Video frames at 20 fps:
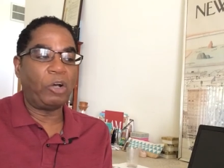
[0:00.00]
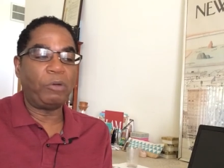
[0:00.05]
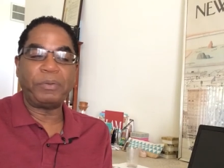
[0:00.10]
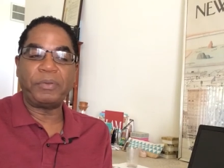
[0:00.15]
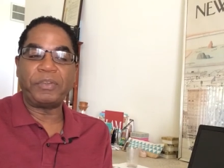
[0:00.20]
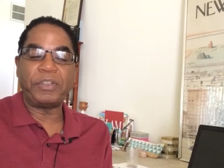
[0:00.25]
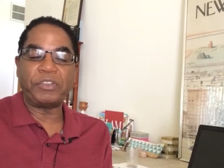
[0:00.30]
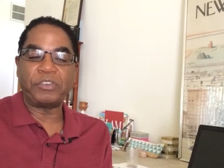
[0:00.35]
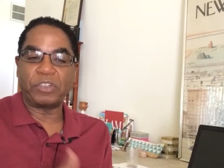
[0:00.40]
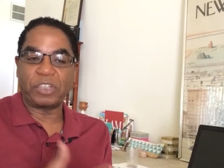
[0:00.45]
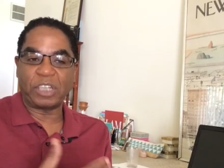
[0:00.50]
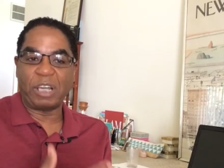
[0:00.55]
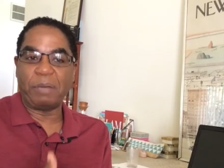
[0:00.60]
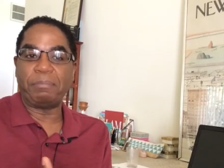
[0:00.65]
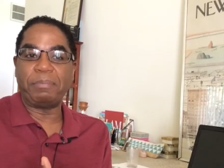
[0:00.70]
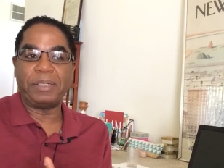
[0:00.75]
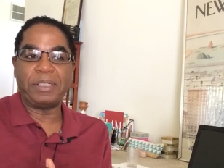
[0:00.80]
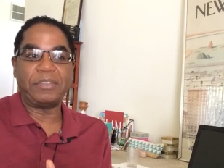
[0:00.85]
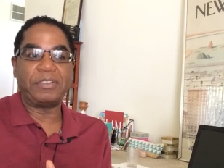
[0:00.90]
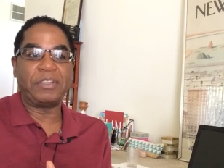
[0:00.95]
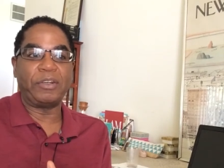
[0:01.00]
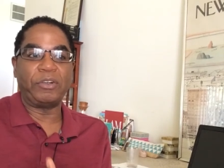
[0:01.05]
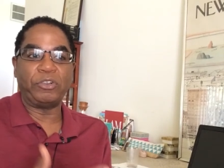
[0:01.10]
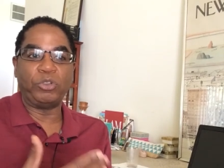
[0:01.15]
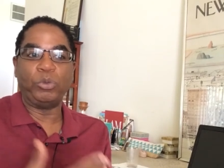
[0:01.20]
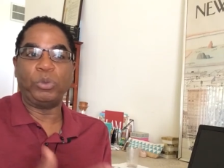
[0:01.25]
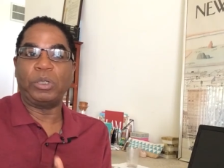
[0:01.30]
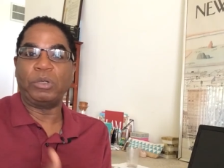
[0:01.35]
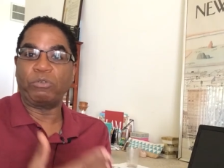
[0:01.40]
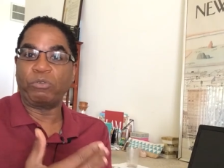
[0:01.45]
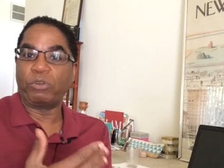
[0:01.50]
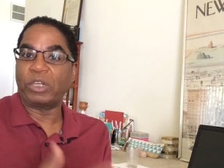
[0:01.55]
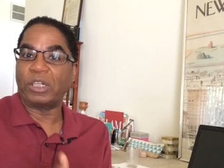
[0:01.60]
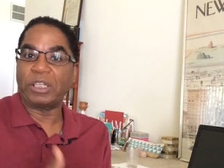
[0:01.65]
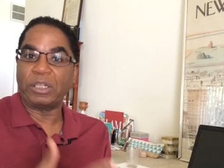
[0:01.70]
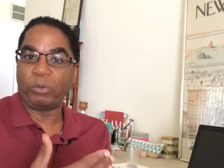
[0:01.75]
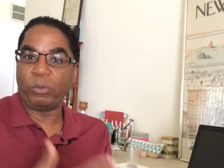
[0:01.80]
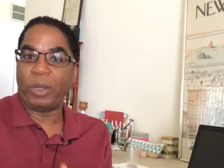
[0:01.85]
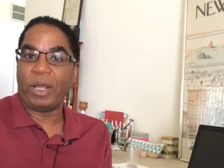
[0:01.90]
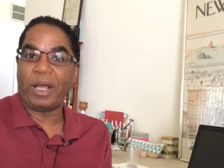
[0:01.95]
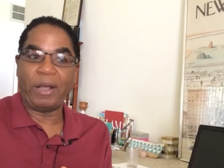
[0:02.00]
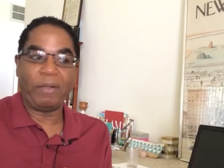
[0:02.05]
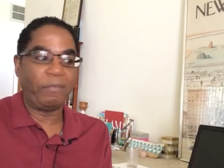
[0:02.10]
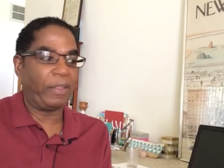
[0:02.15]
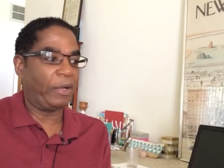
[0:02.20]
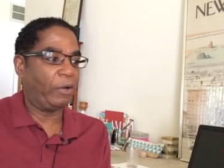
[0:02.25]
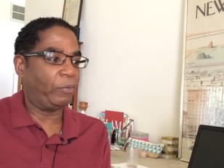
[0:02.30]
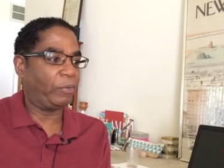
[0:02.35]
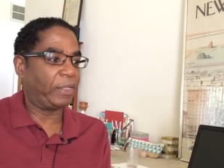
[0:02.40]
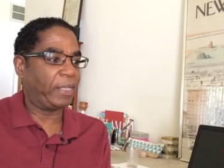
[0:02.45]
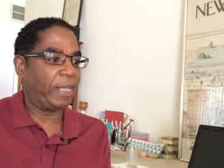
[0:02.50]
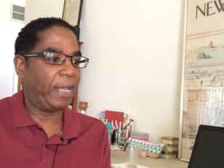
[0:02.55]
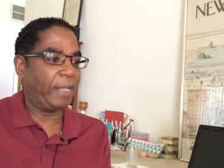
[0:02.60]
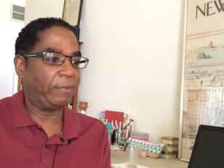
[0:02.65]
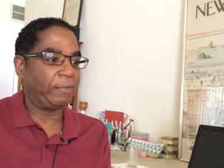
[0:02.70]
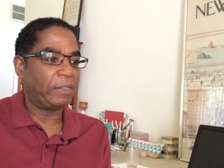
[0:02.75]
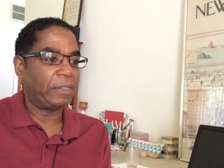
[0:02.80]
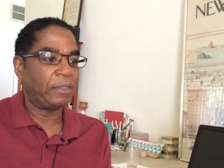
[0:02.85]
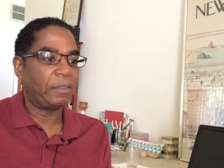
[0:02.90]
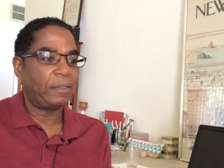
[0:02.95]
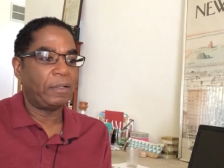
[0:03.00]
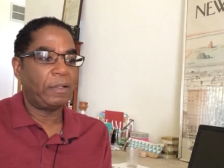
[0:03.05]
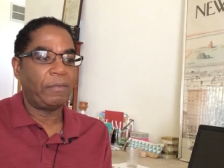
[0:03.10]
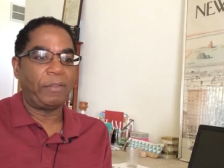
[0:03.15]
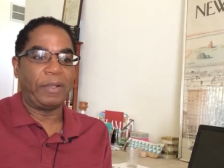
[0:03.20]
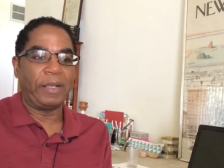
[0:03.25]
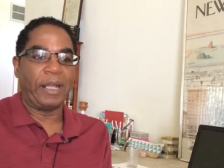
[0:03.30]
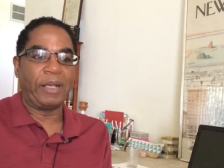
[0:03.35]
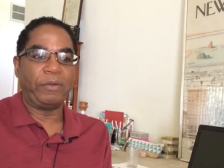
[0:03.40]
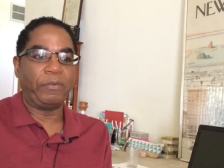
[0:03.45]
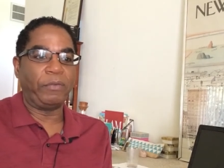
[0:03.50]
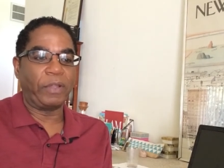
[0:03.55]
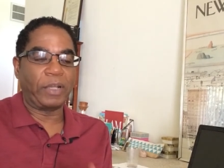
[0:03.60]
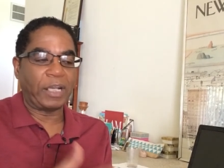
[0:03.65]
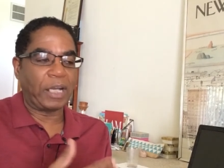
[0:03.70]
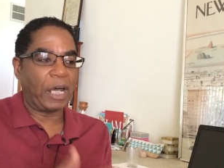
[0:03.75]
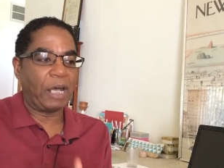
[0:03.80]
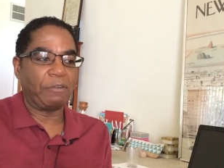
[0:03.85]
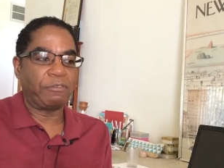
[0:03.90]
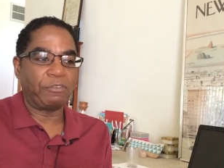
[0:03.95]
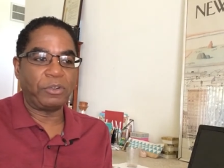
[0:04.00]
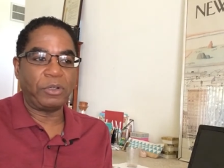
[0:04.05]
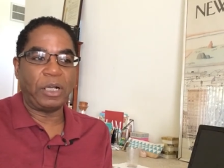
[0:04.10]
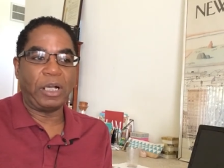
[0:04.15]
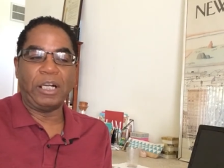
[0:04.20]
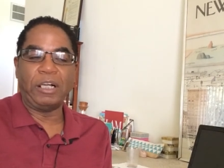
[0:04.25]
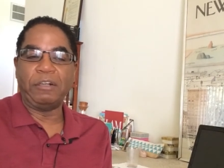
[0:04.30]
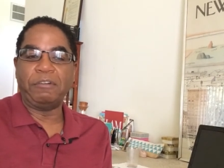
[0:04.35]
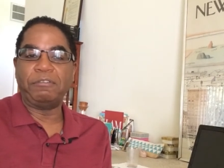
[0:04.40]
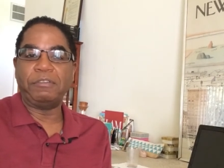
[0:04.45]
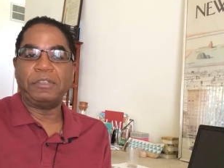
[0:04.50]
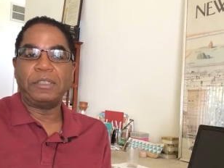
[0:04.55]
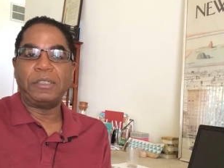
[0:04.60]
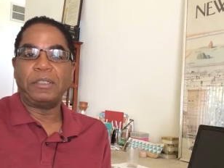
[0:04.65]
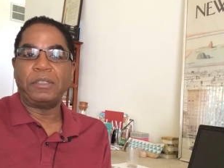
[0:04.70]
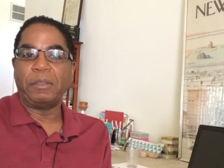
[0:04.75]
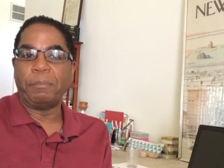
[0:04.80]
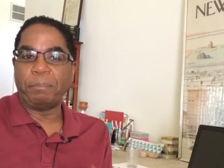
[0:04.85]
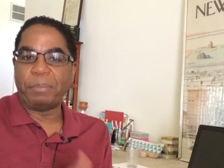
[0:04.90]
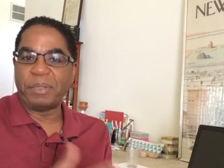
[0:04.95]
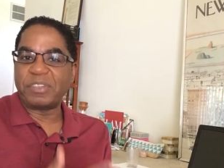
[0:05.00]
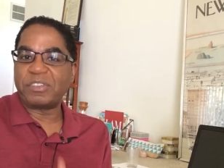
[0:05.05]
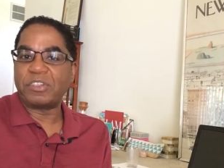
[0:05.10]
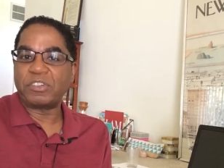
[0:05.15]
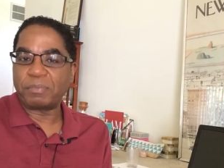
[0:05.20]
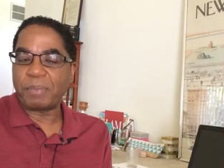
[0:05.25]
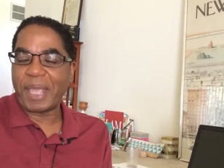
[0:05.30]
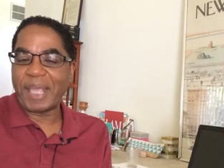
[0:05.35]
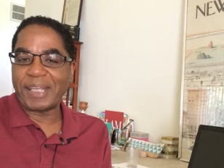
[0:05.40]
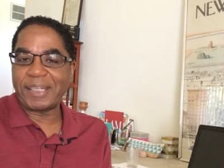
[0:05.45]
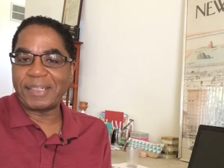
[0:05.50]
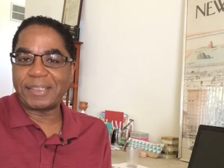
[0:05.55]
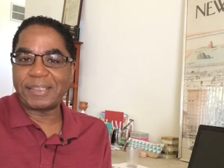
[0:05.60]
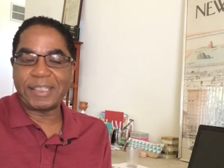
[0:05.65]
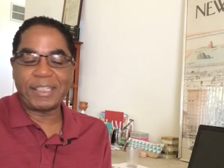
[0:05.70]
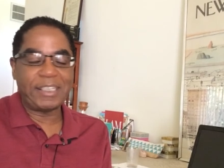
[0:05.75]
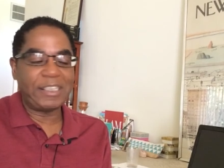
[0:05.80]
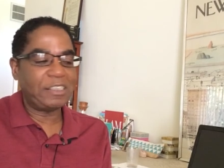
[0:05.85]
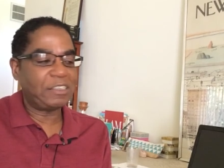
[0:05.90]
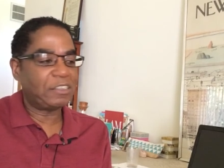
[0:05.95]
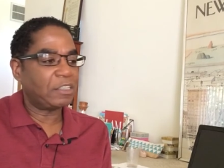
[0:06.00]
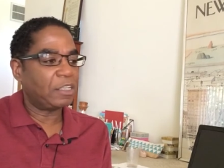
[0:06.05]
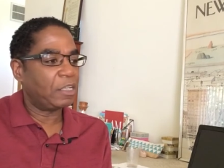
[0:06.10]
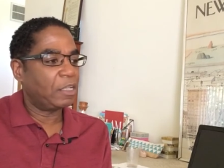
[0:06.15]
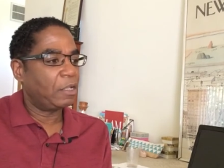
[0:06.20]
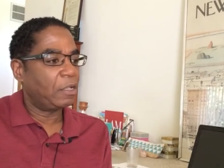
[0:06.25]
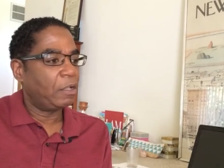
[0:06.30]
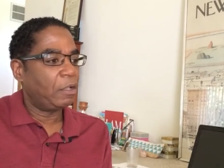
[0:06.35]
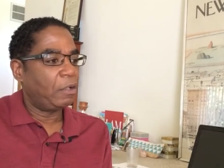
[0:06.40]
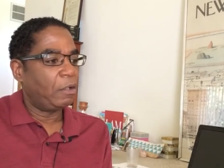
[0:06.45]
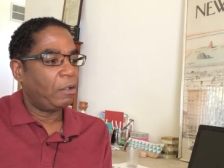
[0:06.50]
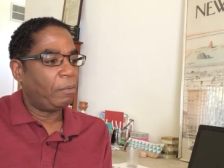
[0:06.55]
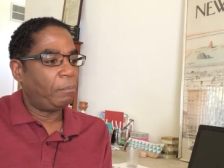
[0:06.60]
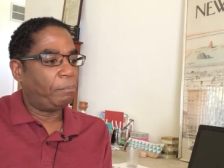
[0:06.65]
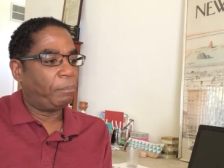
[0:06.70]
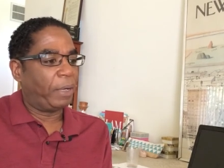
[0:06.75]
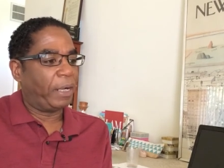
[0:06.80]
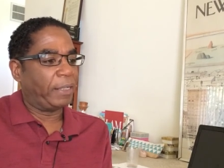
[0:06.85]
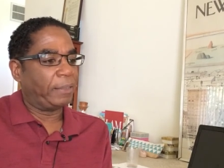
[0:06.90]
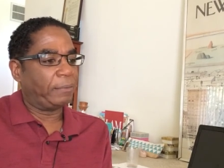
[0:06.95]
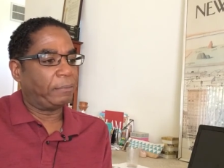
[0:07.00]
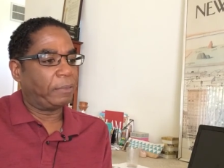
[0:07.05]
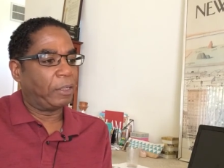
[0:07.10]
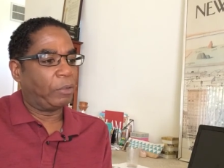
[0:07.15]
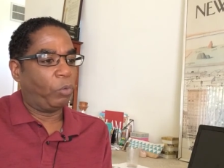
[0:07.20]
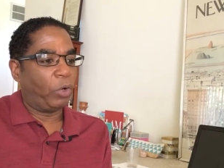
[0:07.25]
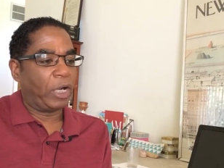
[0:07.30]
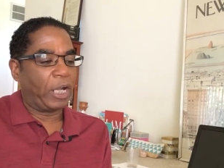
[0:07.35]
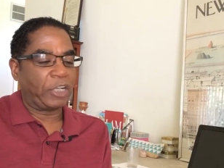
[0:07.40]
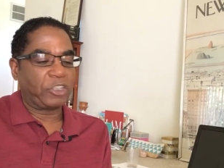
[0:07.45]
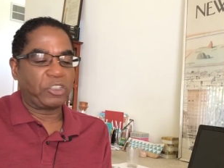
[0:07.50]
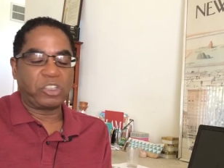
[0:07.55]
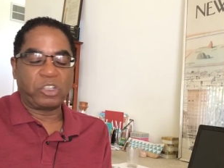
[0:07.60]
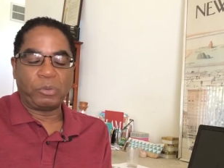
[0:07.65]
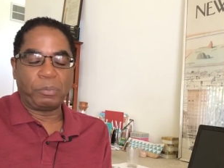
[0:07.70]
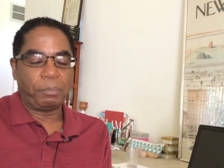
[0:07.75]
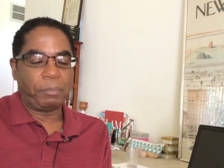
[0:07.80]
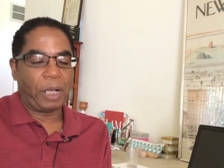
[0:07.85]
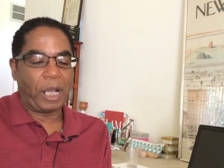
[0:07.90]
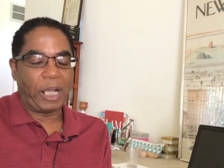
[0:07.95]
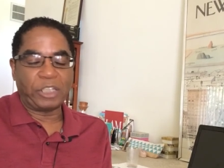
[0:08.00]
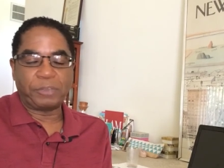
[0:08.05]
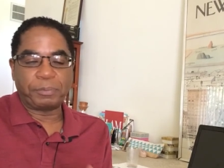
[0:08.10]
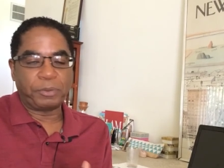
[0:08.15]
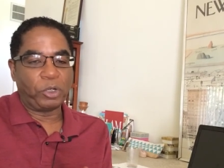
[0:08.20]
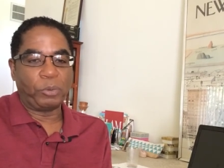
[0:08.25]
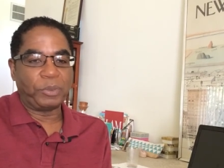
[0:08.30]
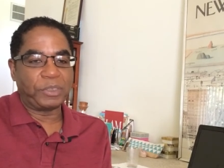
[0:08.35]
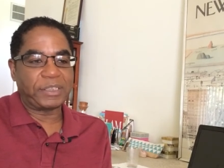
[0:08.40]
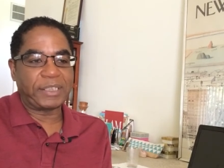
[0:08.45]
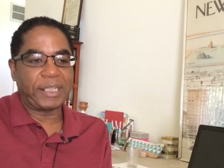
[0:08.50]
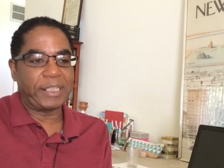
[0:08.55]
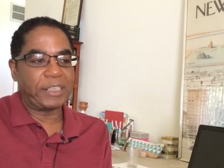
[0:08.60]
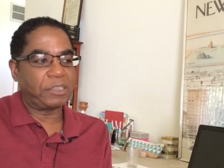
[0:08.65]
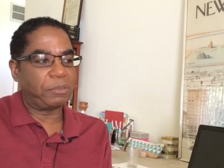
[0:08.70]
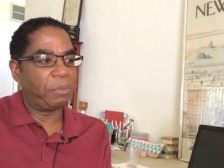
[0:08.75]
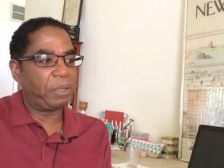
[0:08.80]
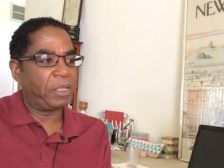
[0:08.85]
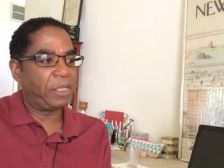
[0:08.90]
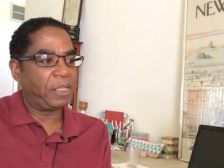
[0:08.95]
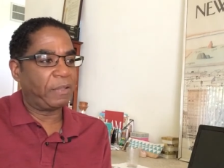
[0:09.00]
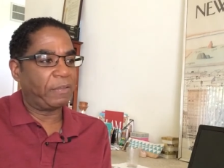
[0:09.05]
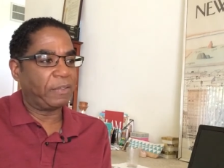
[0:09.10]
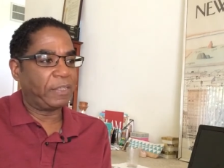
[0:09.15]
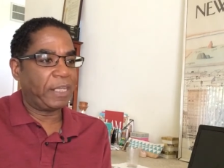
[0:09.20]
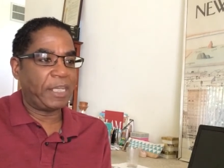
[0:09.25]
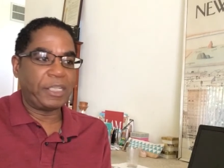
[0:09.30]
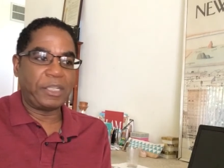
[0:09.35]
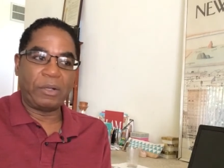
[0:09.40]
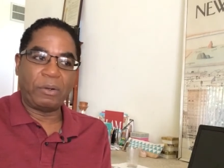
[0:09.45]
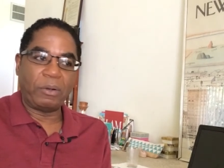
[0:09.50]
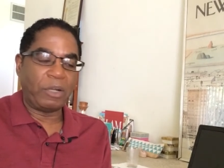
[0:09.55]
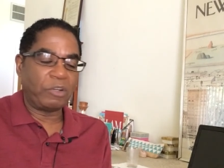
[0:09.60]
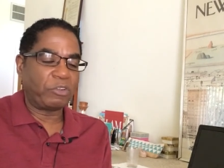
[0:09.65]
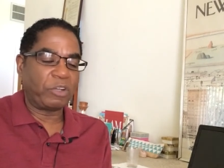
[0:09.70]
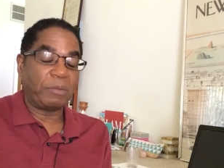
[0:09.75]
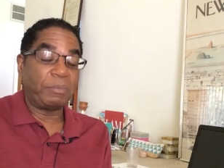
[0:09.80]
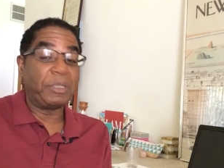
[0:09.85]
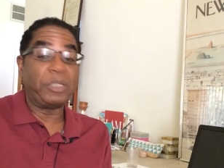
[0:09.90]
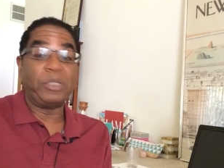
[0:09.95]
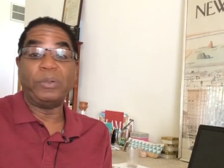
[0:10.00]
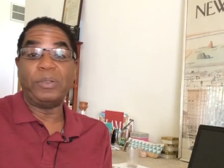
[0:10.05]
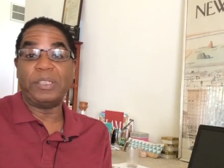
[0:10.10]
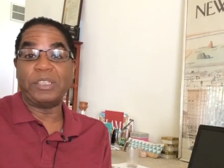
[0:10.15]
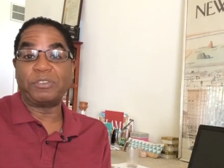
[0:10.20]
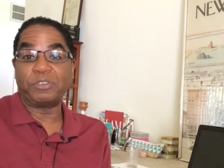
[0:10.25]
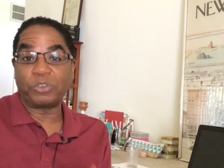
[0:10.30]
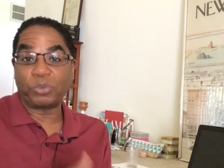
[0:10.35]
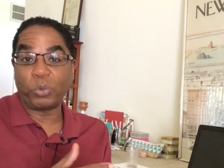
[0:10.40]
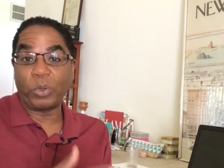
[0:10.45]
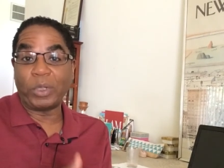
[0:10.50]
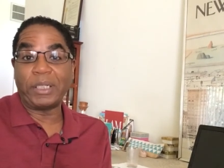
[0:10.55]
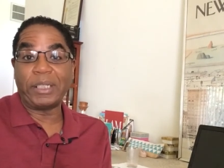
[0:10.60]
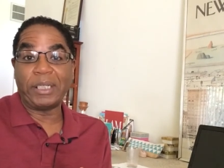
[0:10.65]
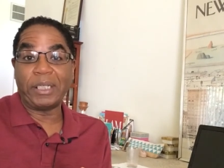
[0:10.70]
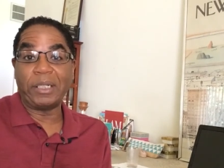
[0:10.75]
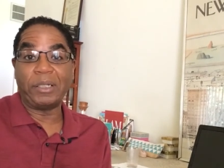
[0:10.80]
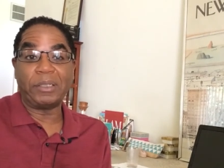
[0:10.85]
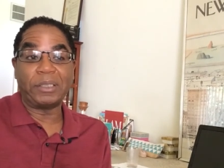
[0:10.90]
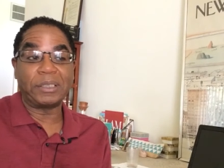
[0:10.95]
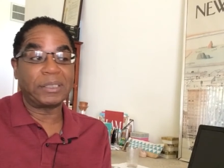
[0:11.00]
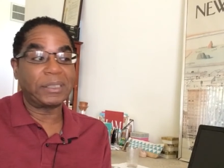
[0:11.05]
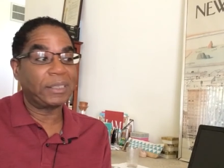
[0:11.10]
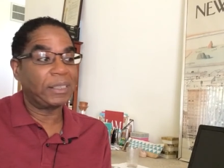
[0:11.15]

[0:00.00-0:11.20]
but these are companies that are doing really well. They don't get, they're not on the cover of the business magazines. But uh, one entrepreneur was saying to me the other day, you know, Andre, I've been doing this for 20 years.